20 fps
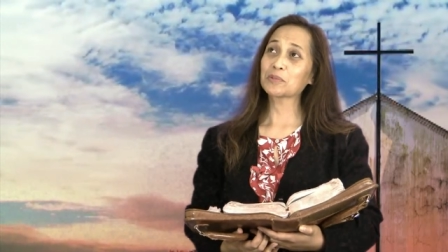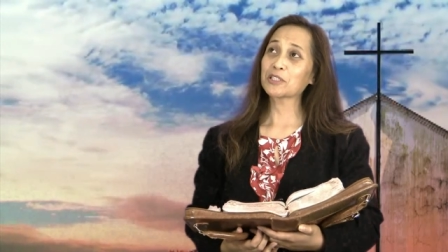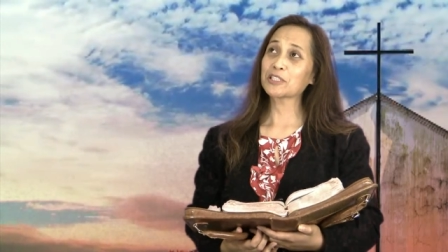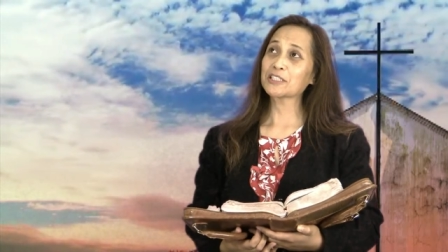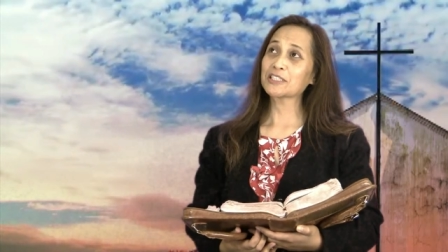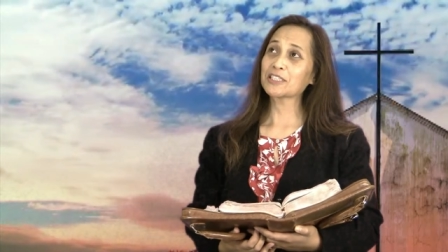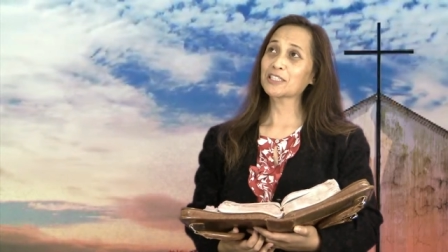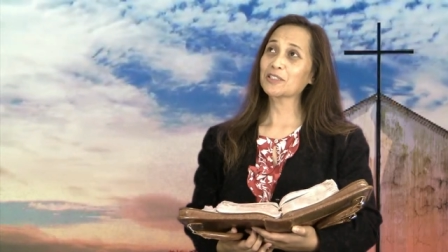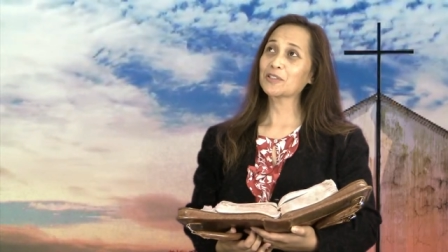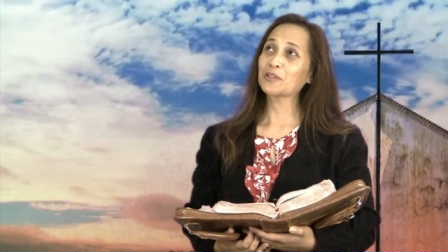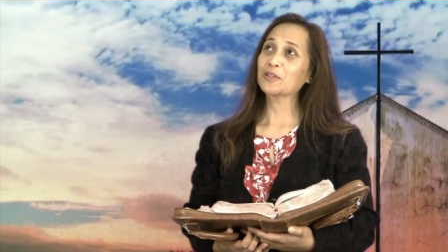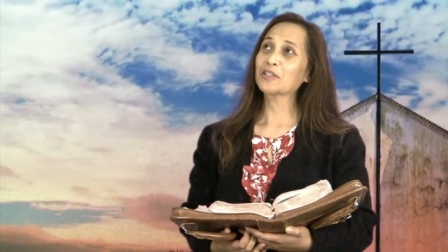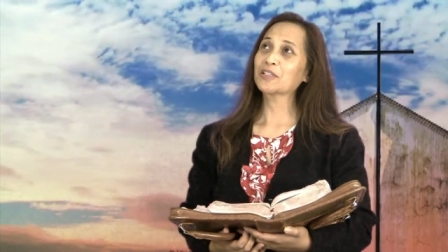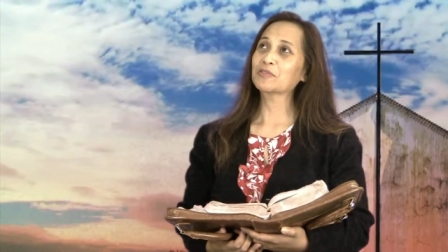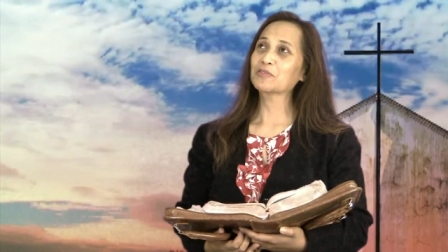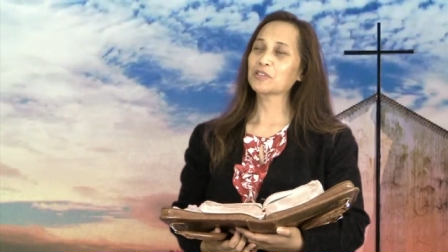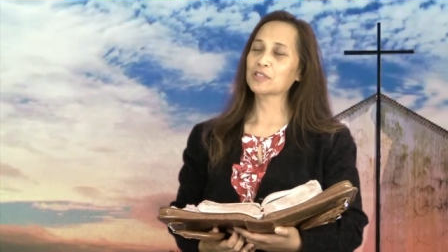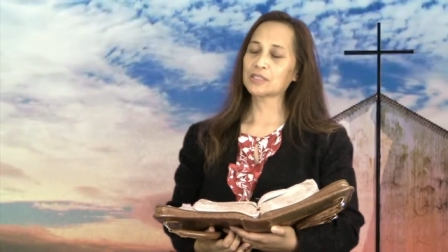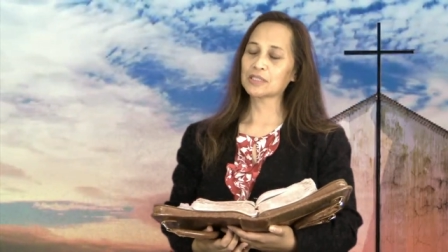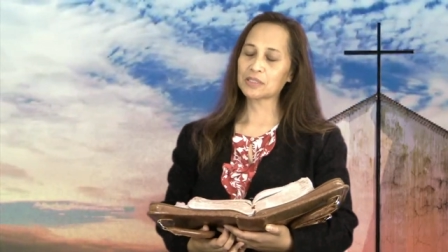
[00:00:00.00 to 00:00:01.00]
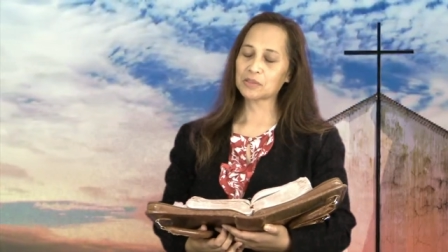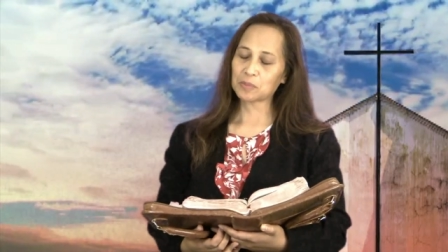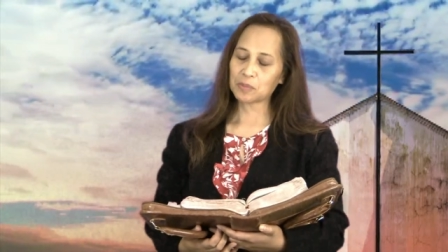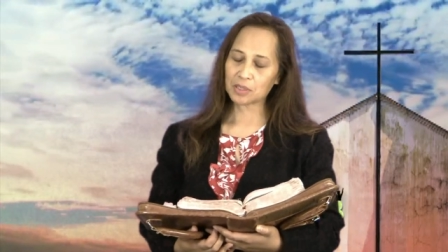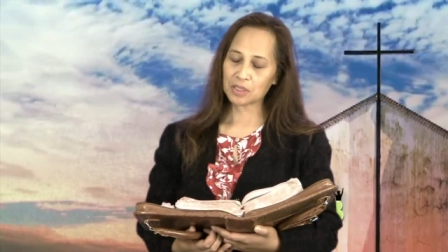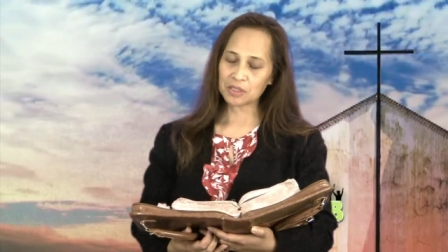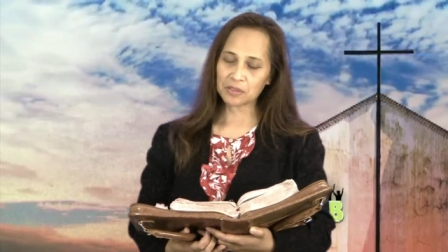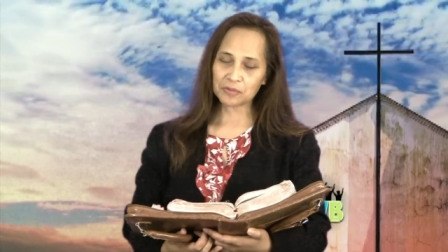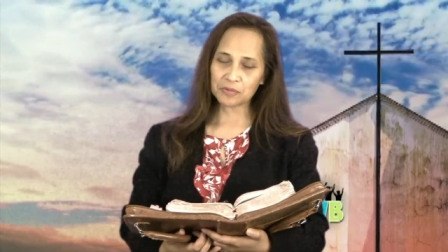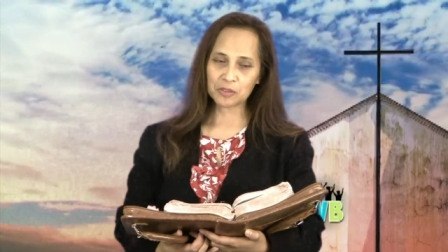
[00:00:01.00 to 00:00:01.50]
Praise the Lord for this
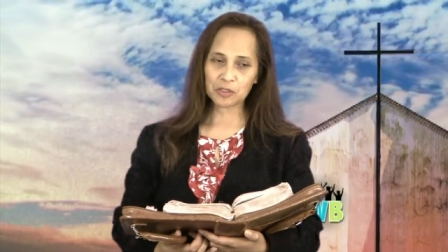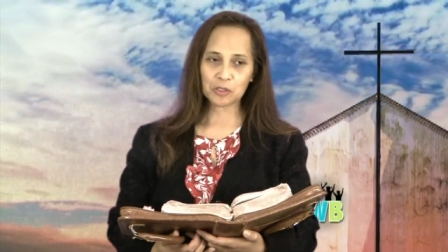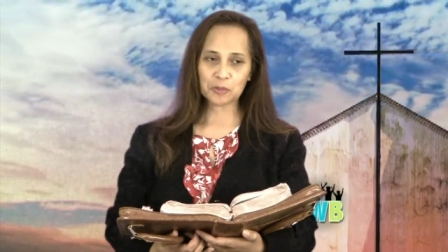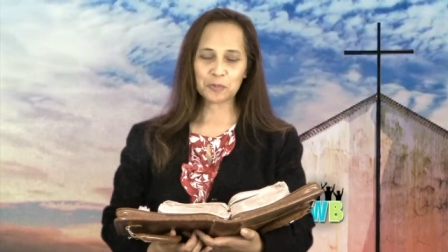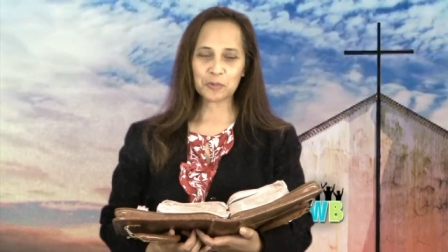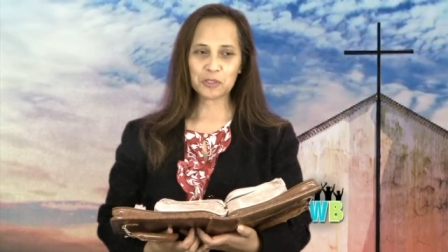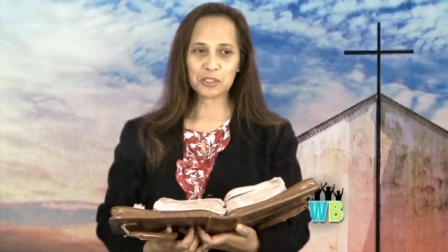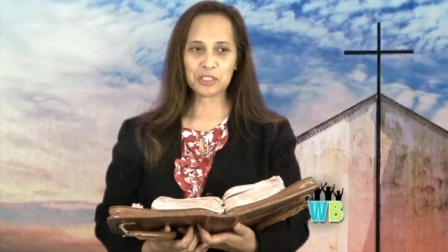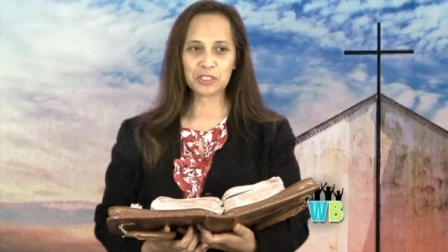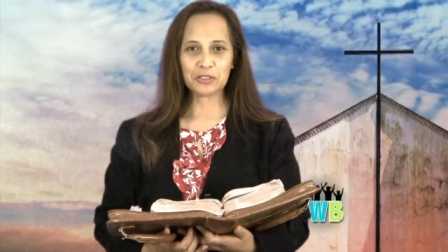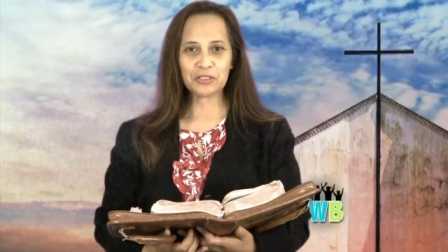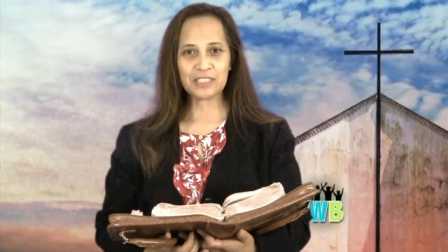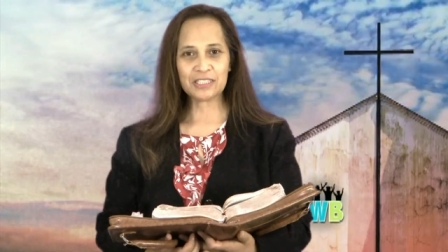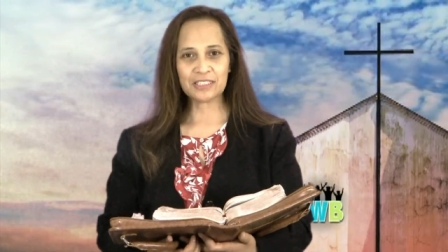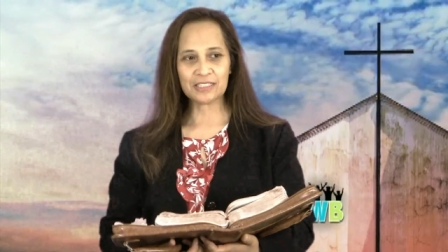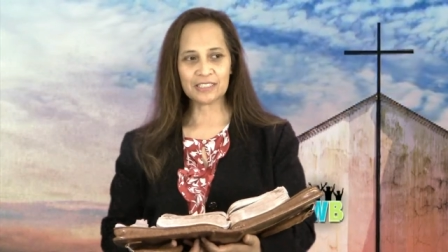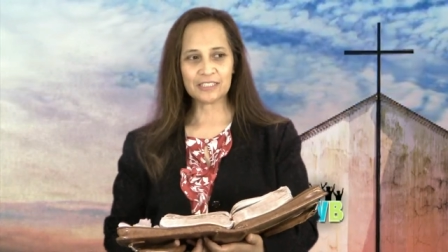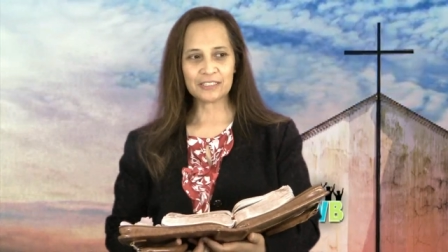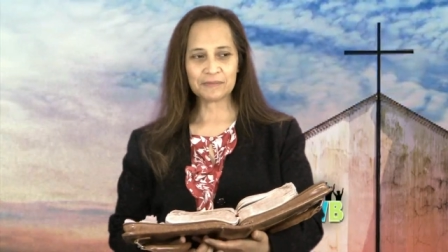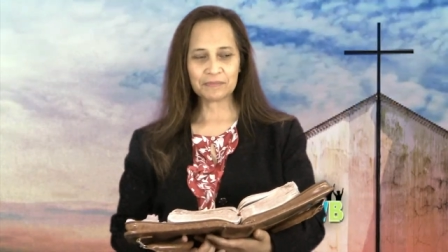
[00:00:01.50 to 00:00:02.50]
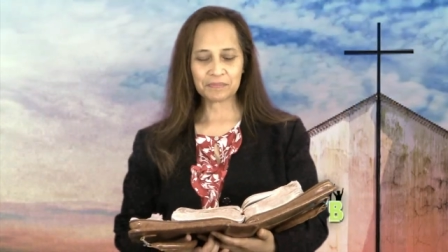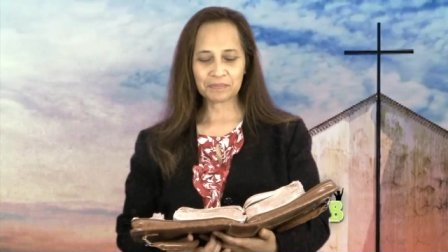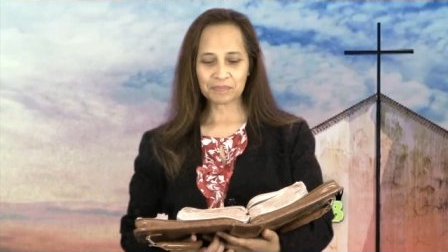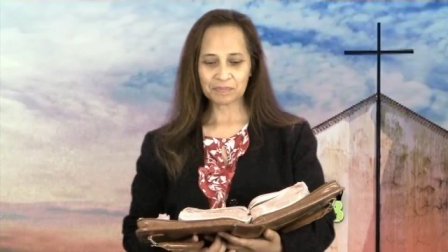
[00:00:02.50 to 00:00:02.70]
wonderful opportunity